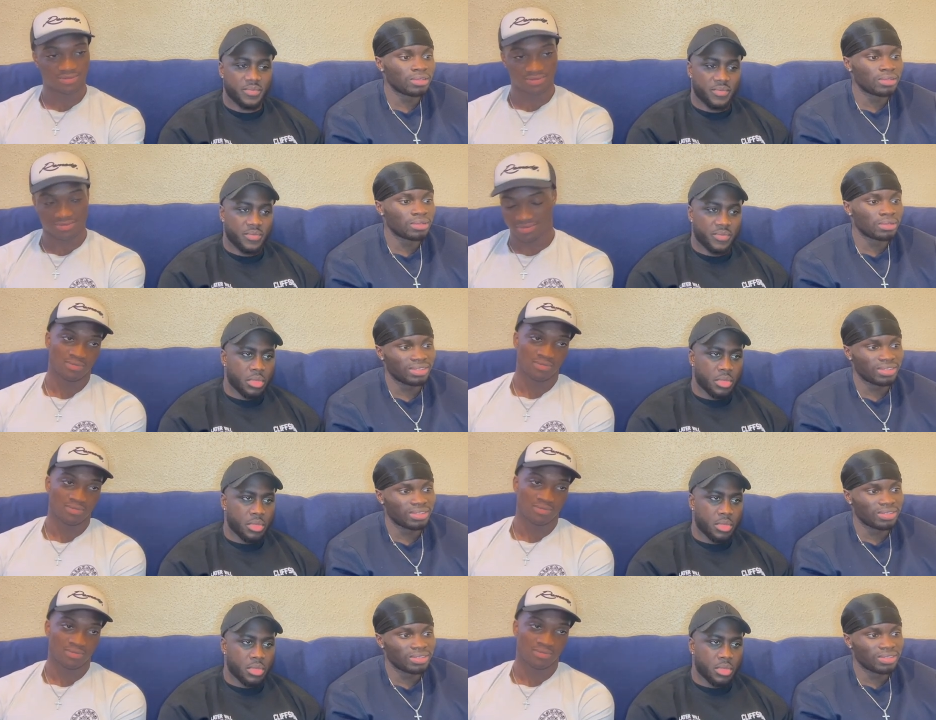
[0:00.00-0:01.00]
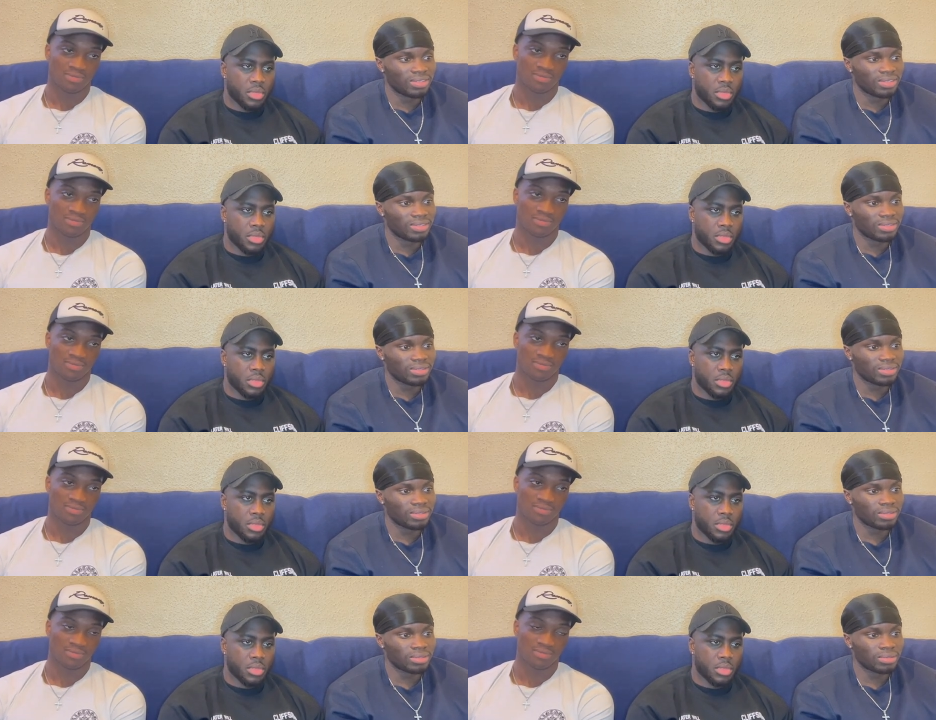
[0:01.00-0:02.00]

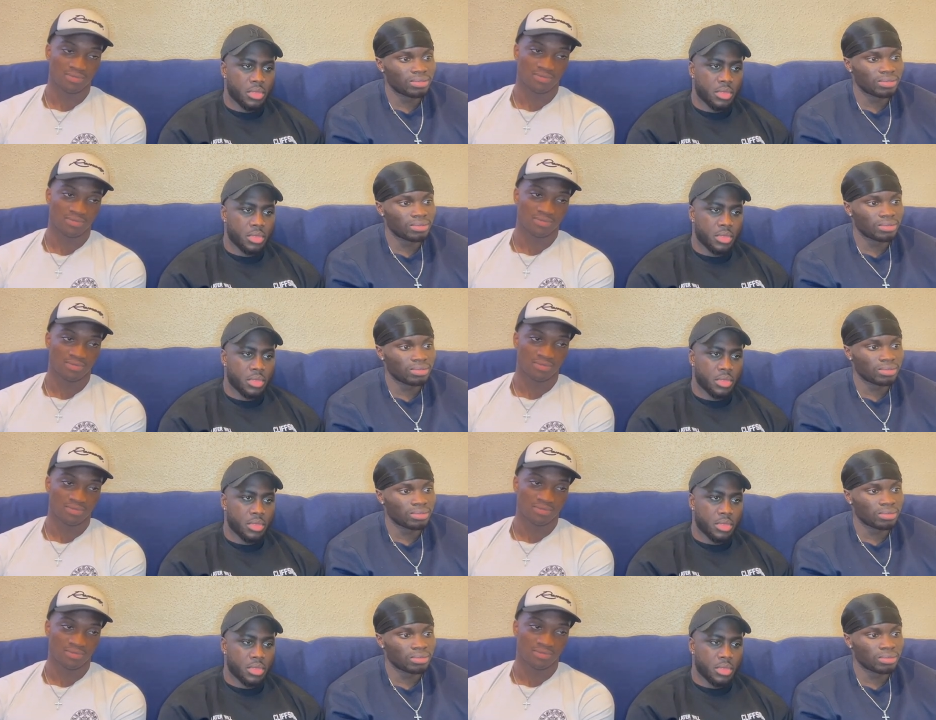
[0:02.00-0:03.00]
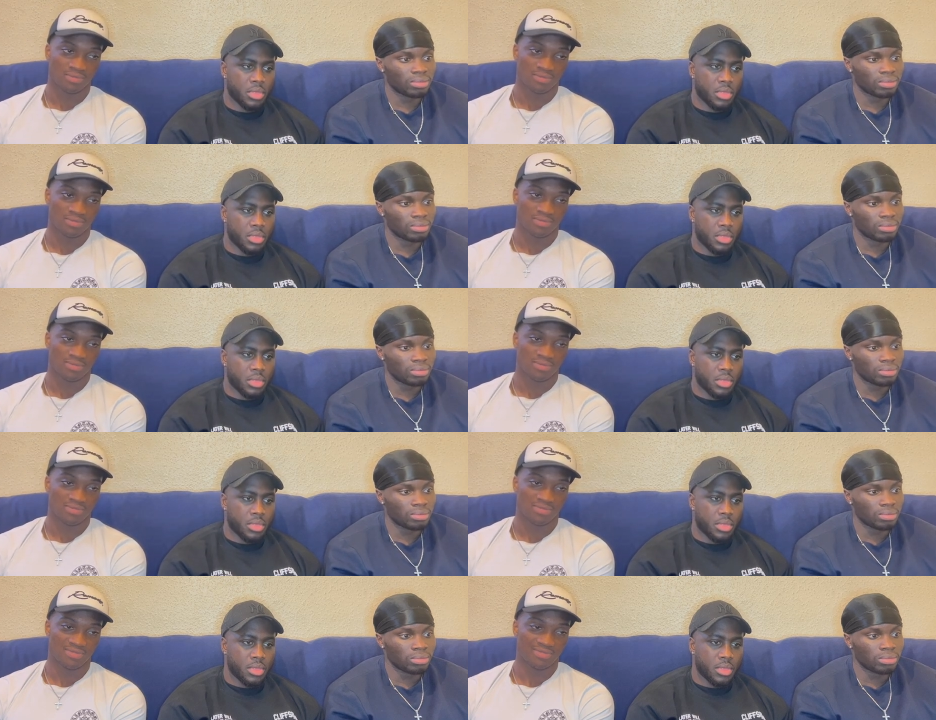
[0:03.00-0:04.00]

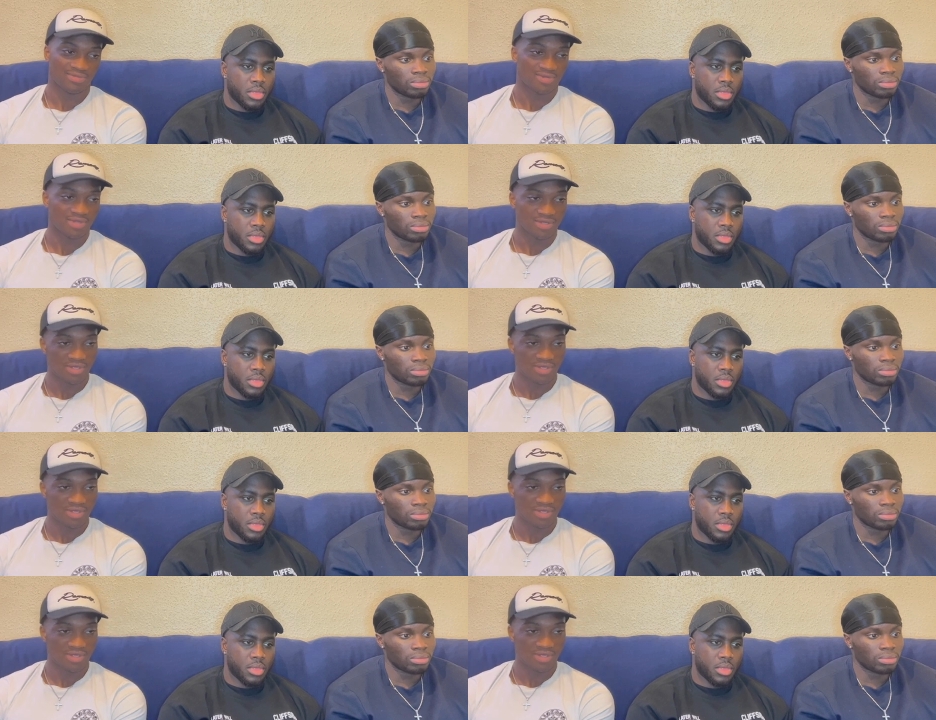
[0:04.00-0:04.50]
(no one is talking)